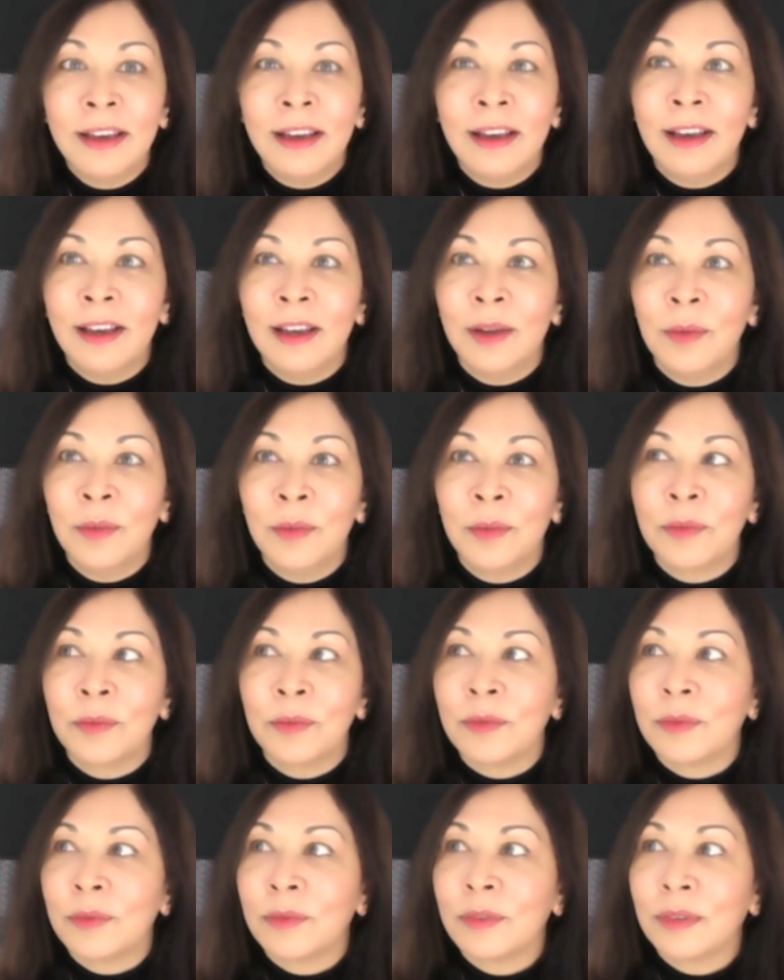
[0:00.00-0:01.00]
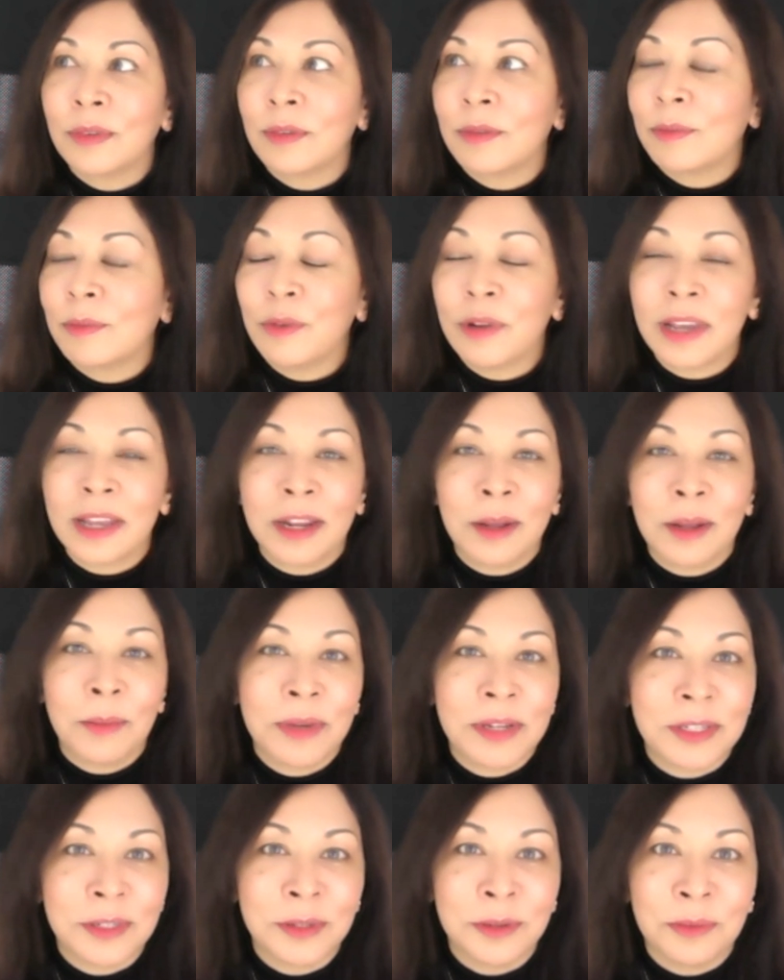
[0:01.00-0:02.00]
bringing up my
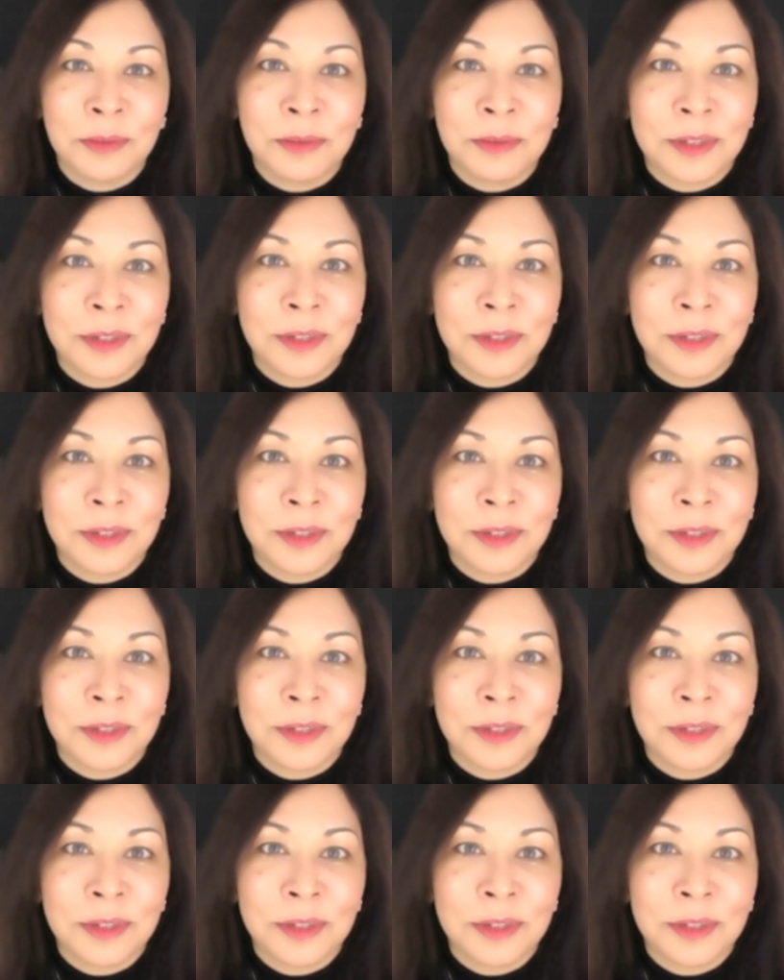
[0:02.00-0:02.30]
two